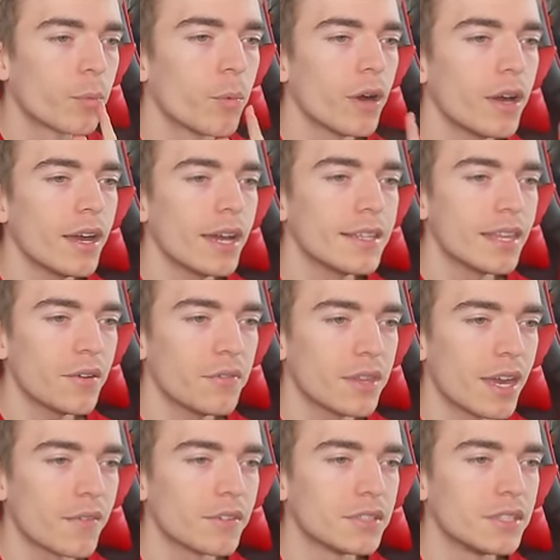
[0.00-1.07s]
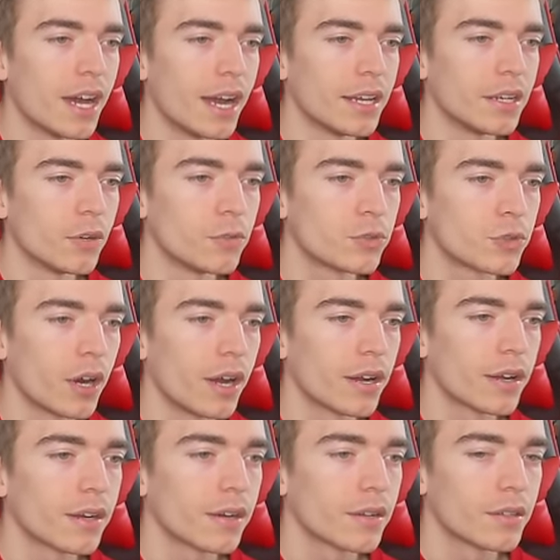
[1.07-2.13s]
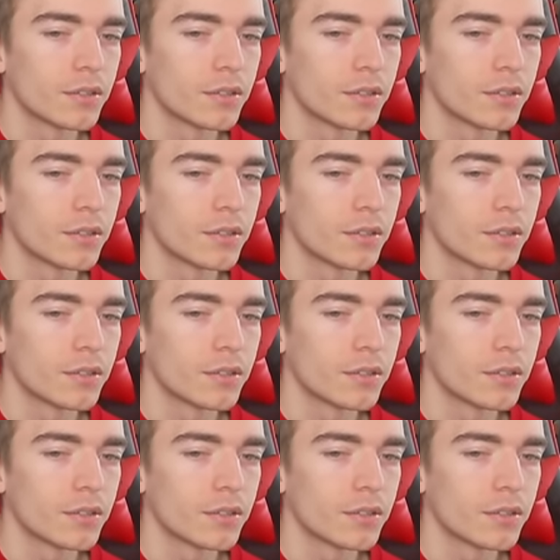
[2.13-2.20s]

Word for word: What? I definitely have a dino truck.